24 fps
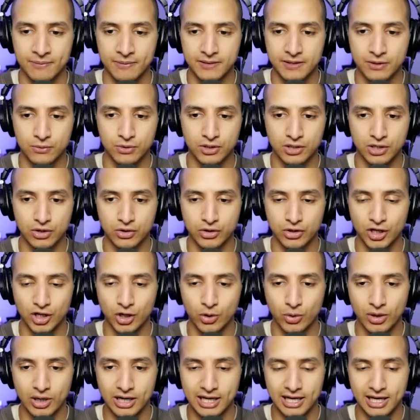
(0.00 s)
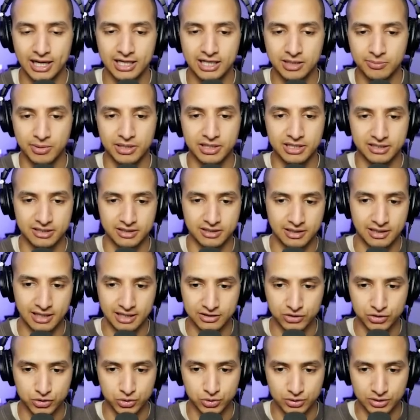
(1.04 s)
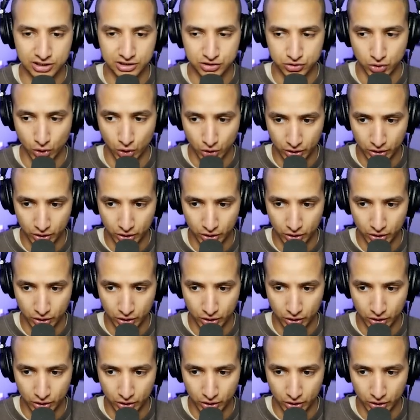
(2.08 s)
we go. No way anybody can get through this door